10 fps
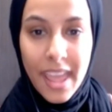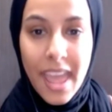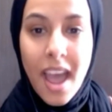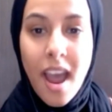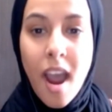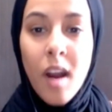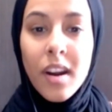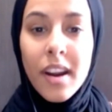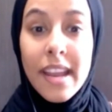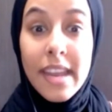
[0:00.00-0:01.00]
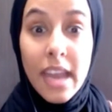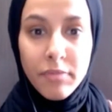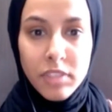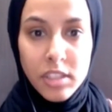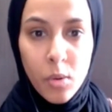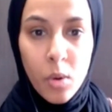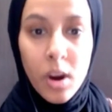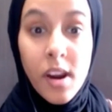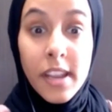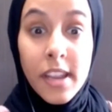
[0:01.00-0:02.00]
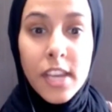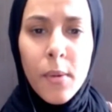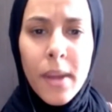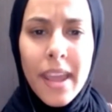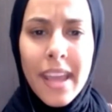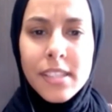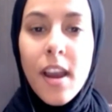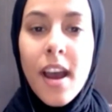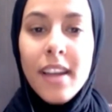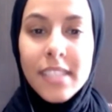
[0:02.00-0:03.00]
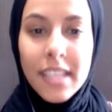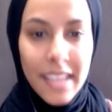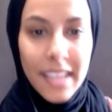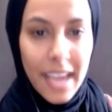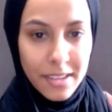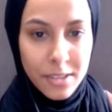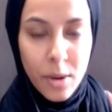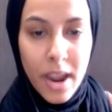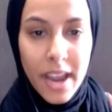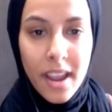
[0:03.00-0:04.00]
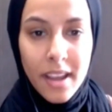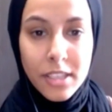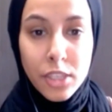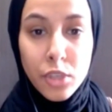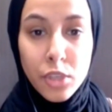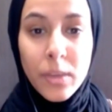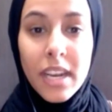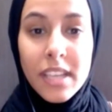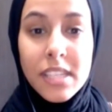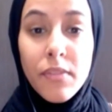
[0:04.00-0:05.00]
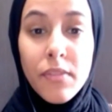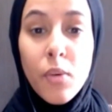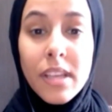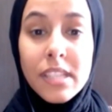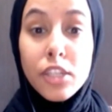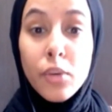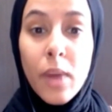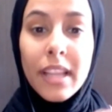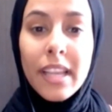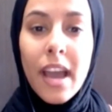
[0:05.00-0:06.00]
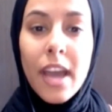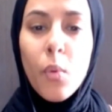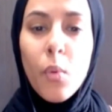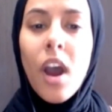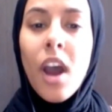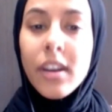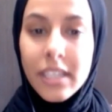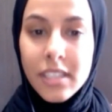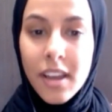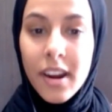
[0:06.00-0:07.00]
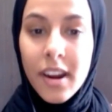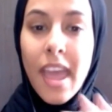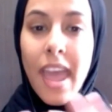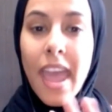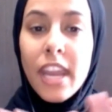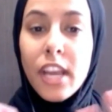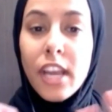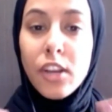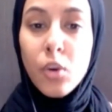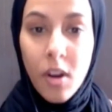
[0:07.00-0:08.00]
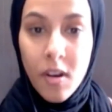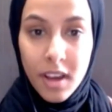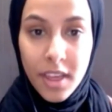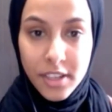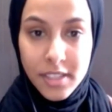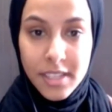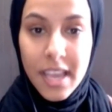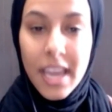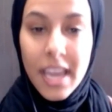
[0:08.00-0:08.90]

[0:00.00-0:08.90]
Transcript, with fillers: our nafs or our ego is constantly trying to get us to focus directly on what our needs are and ignoring all others. It's